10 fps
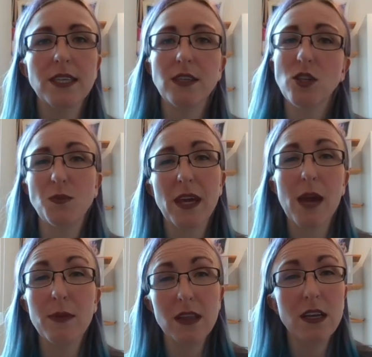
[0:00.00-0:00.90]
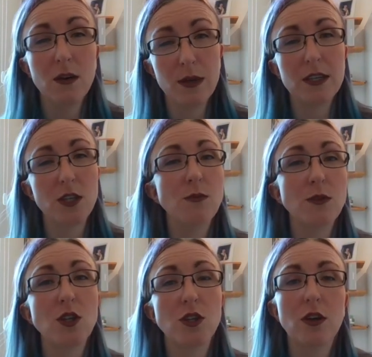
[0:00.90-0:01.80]
and it just became a little bit too
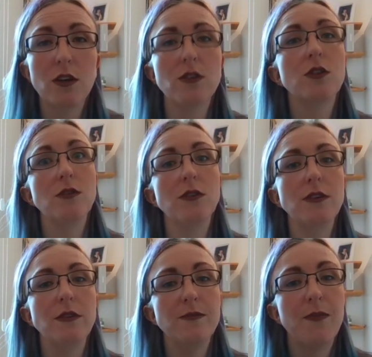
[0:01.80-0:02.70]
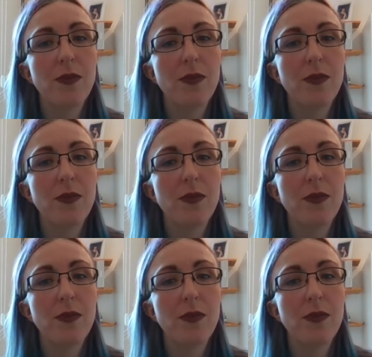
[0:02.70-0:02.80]
much too soon.